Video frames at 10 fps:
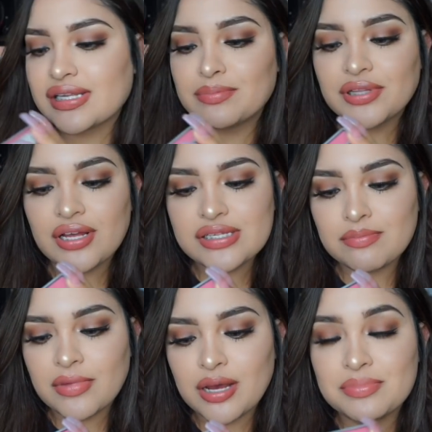lip gloss,
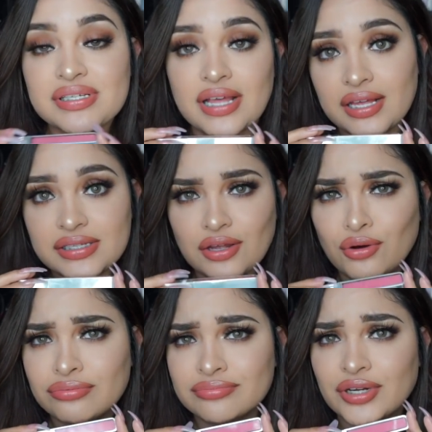Obsessed.
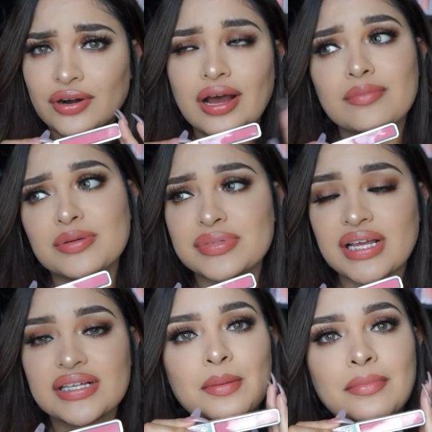Oh girl, I'm obsessed,